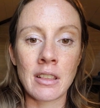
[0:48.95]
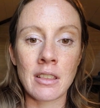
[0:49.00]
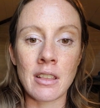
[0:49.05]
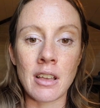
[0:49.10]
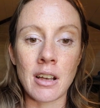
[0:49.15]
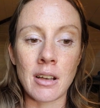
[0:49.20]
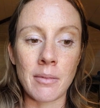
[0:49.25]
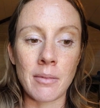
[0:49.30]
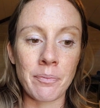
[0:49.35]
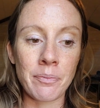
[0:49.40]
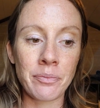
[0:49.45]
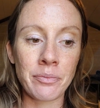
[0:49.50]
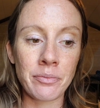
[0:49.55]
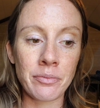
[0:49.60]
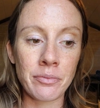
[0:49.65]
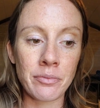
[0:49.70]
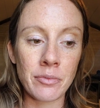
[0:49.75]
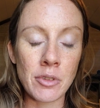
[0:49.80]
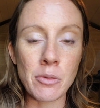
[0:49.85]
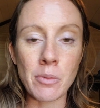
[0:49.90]

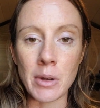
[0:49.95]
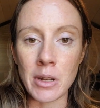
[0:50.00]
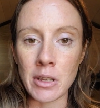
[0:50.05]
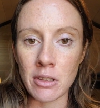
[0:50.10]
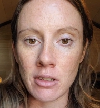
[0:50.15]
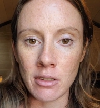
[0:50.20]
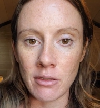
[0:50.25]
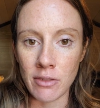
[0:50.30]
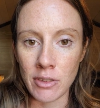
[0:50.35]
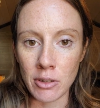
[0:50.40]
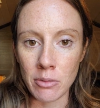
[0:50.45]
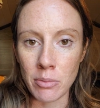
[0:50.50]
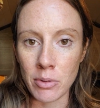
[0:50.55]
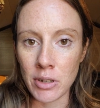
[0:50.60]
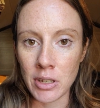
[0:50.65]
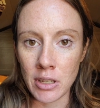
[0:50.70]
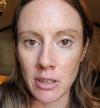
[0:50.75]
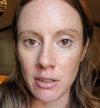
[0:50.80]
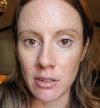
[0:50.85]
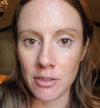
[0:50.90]
to where you can feel
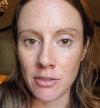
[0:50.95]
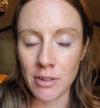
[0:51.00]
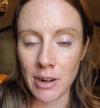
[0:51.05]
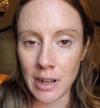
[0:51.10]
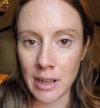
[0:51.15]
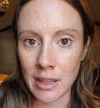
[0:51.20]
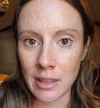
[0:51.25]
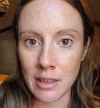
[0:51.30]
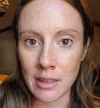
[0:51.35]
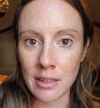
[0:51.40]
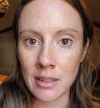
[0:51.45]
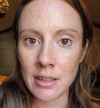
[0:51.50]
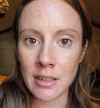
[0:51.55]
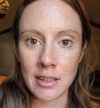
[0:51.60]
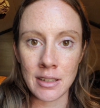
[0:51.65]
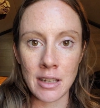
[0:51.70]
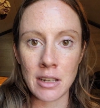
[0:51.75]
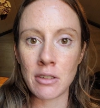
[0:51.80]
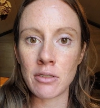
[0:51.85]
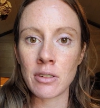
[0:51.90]
pretty good trying this,
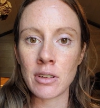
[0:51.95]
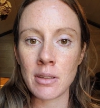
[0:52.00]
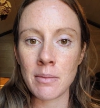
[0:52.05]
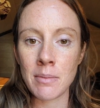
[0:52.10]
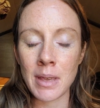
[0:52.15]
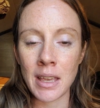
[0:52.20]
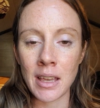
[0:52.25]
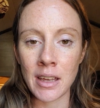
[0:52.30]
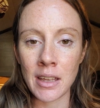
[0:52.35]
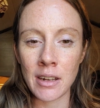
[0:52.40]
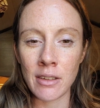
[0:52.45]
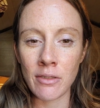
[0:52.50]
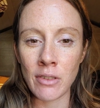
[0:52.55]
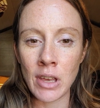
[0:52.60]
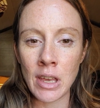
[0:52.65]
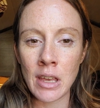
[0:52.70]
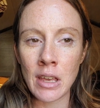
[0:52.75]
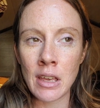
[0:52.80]
because I know it can be kind of